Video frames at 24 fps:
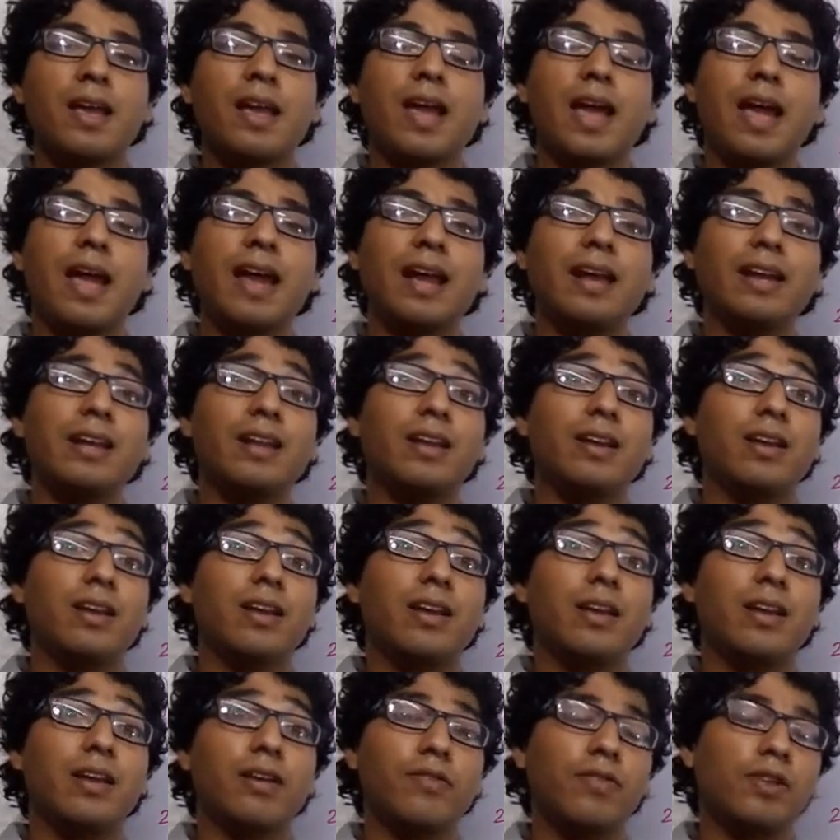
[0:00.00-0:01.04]
And
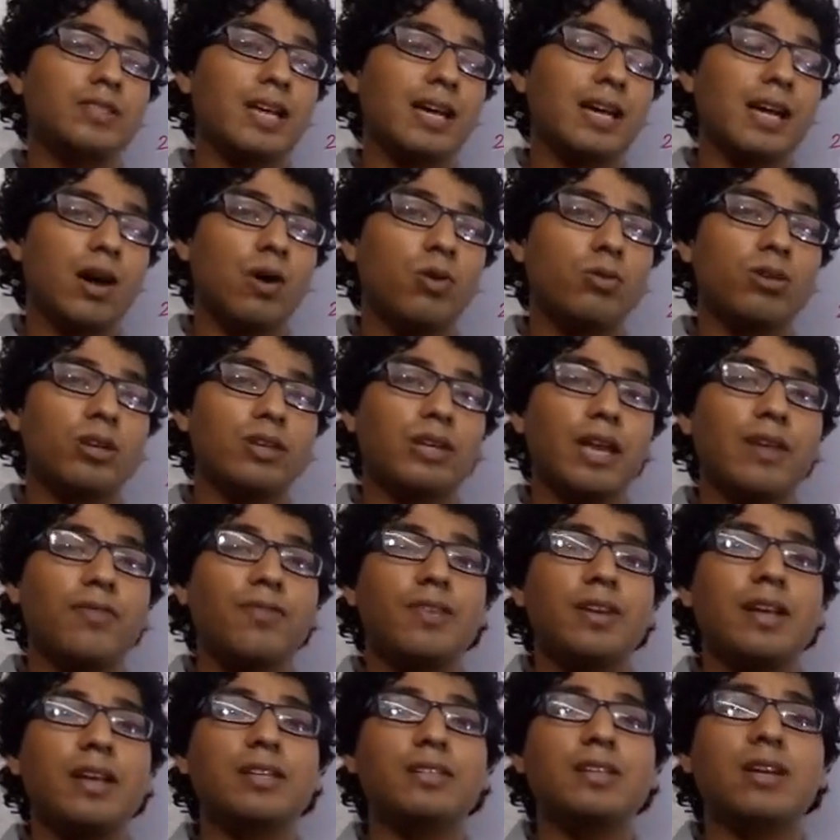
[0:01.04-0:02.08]
if you check out the
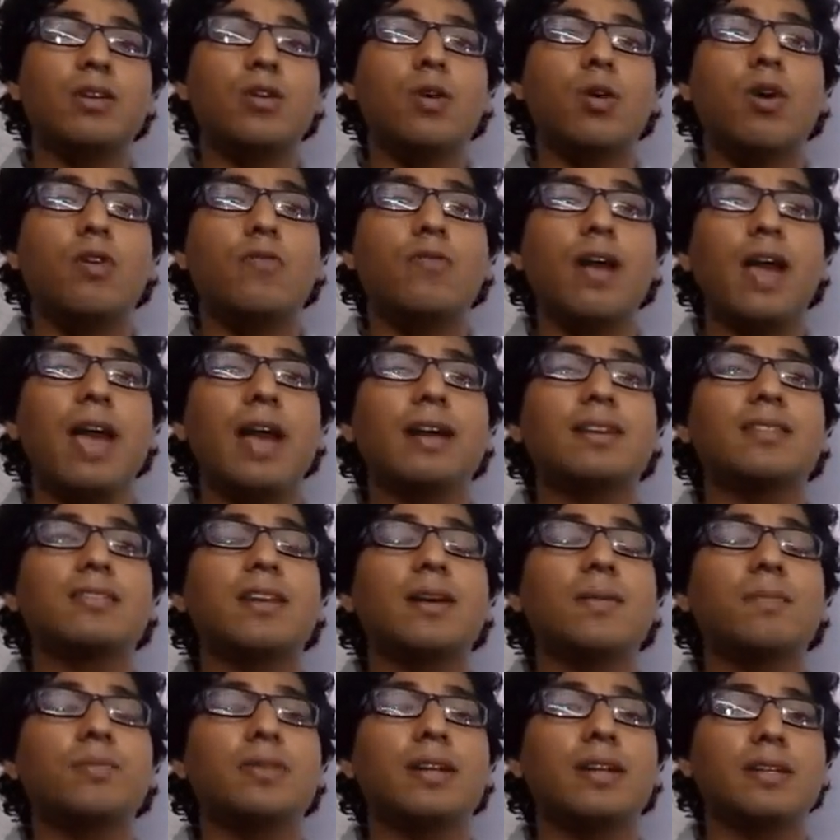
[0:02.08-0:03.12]
definition of
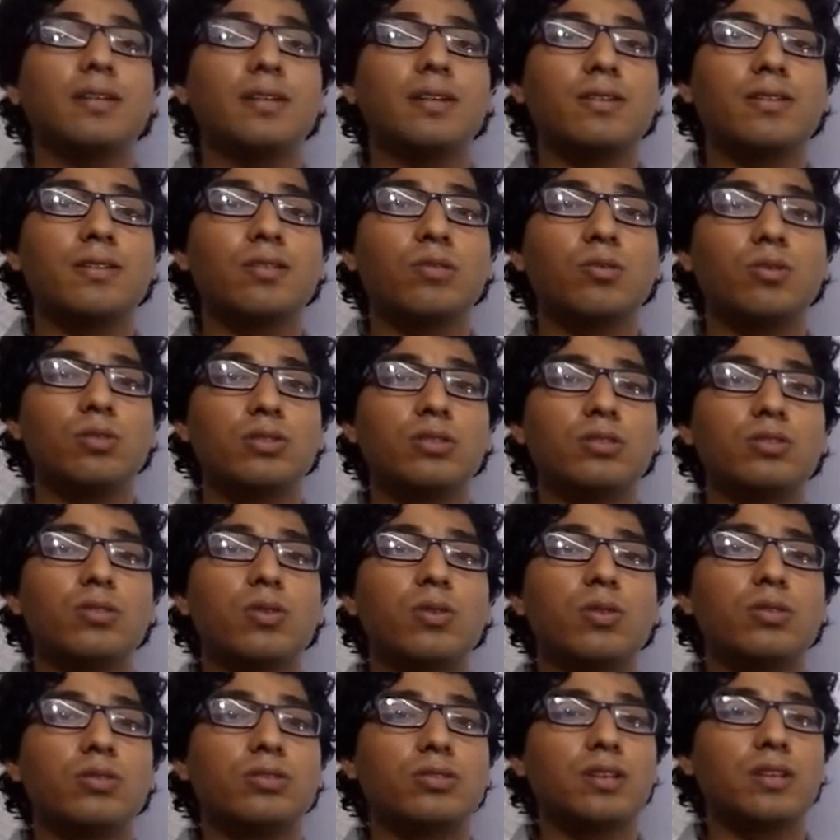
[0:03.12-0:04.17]
exempted goods
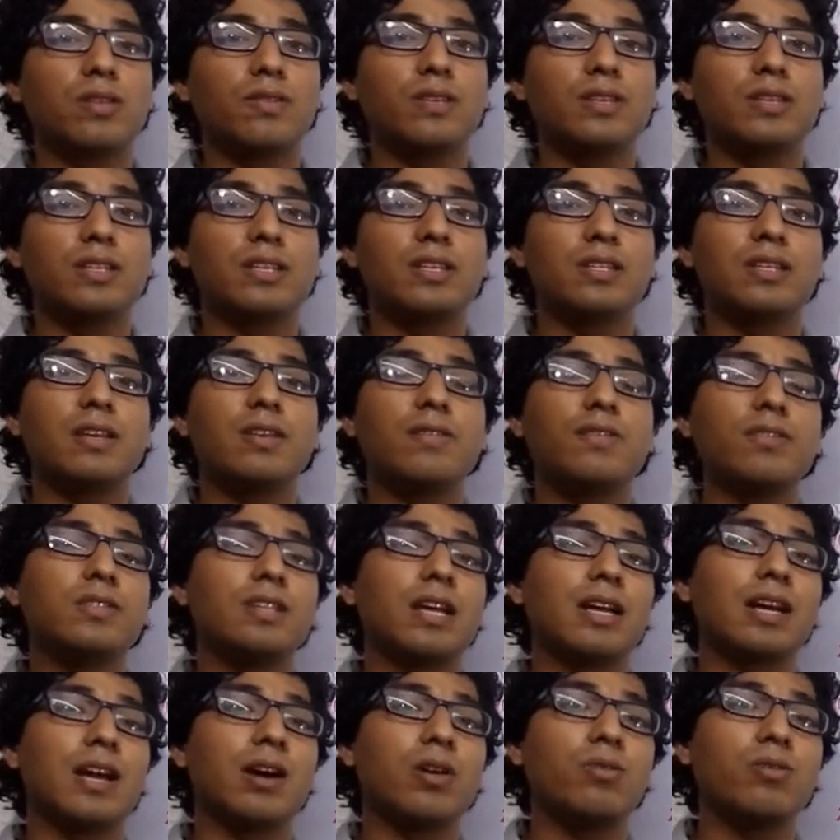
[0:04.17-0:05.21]
or services, if you
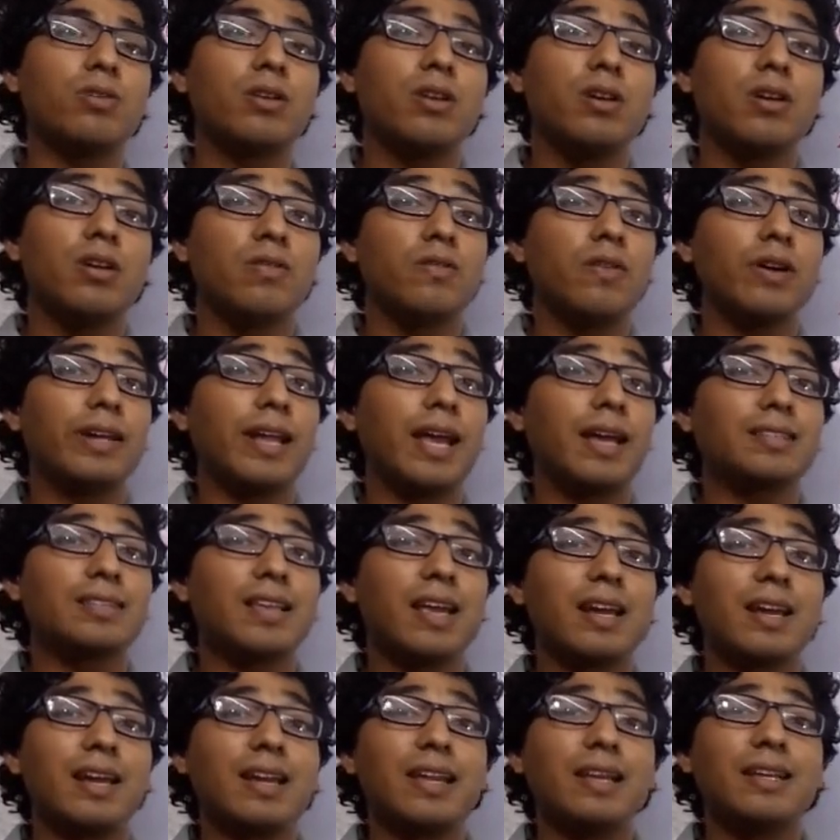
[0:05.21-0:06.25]
check out what
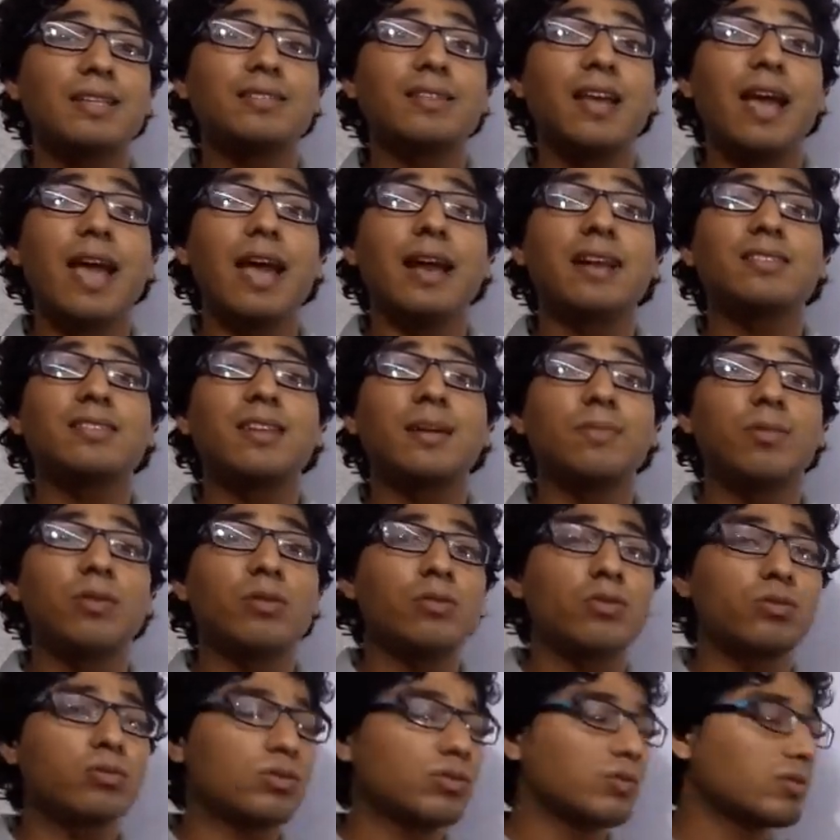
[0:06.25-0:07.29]
exactly is the
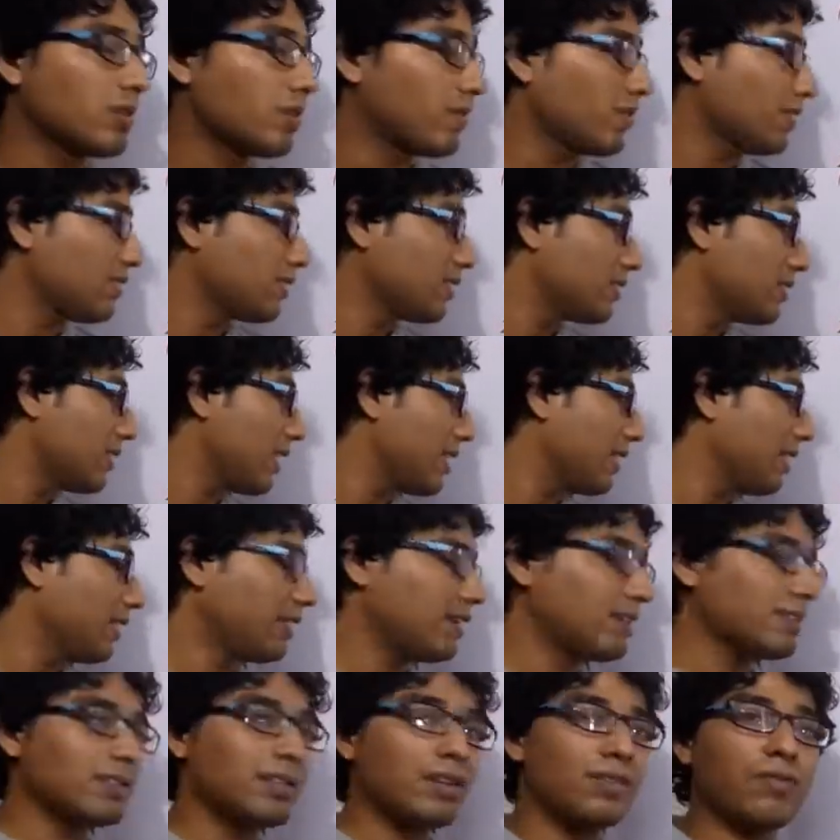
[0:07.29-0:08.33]
exempted goods or service, then
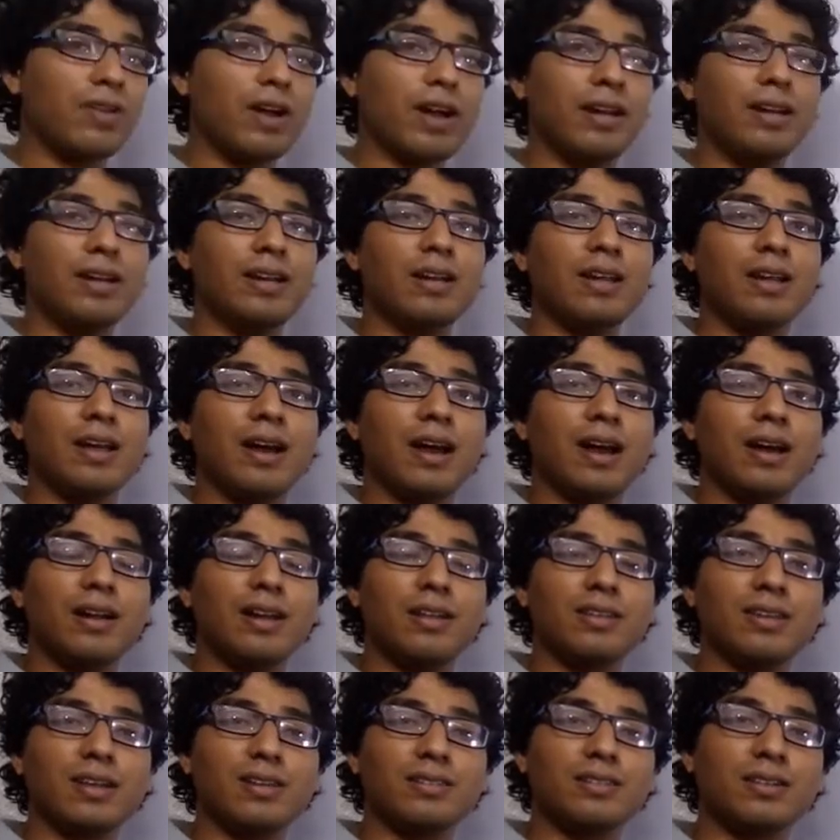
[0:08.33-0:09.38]
it is defined
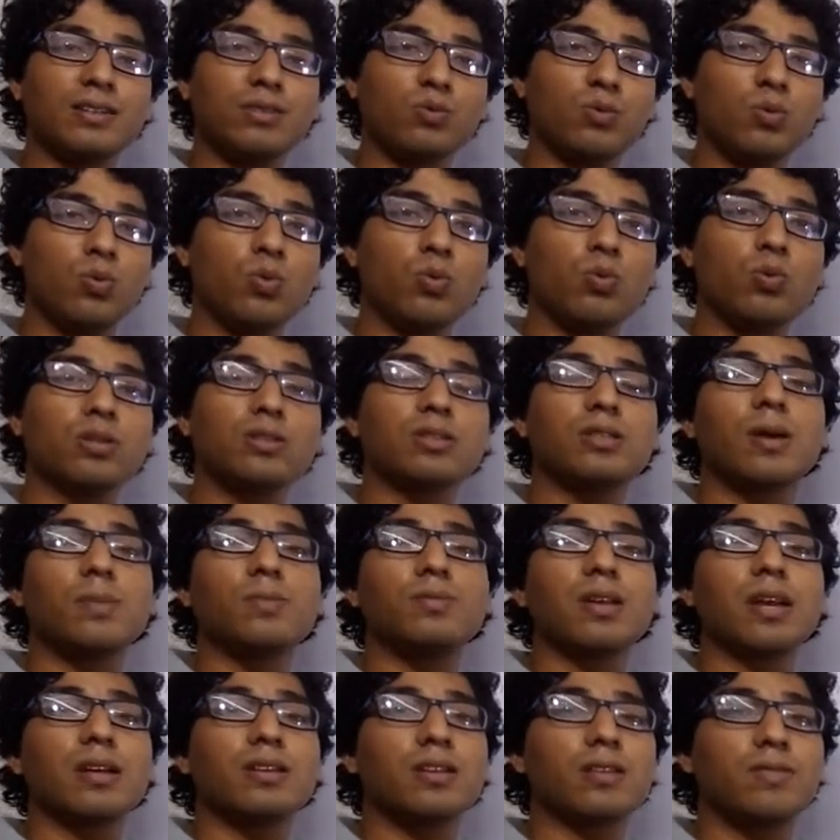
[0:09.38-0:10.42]
under section 2
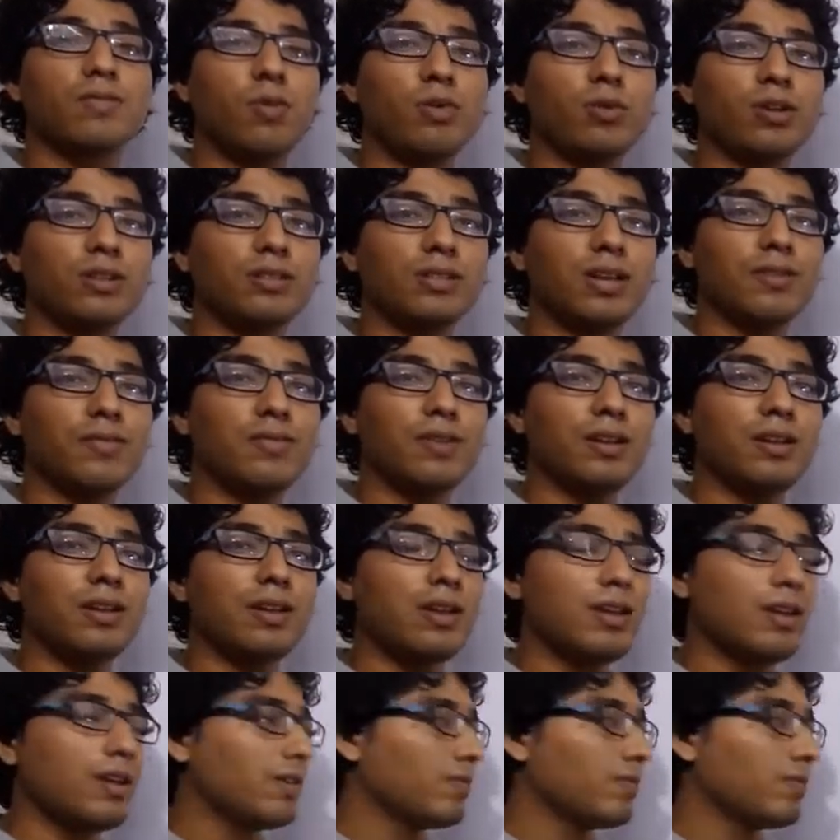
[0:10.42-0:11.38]
subsection 47,